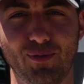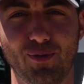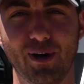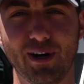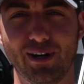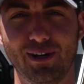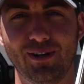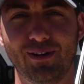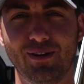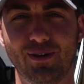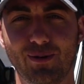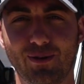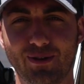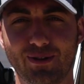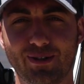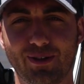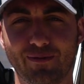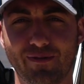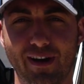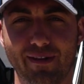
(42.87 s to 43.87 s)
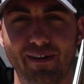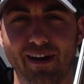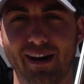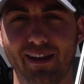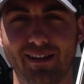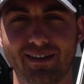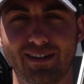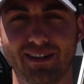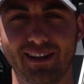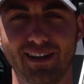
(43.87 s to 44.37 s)
What can you do to survive out
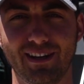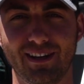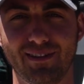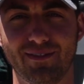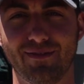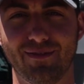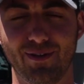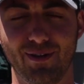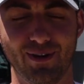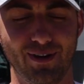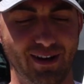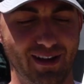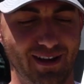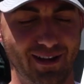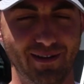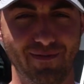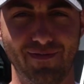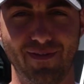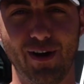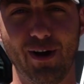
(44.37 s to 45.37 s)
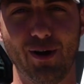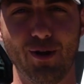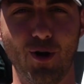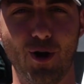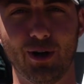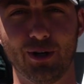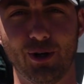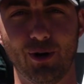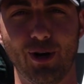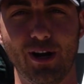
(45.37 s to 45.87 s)
of this thing for a very
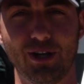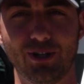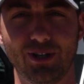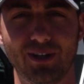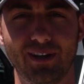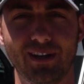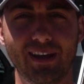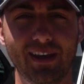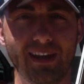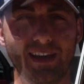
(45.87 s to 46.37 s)
long duration?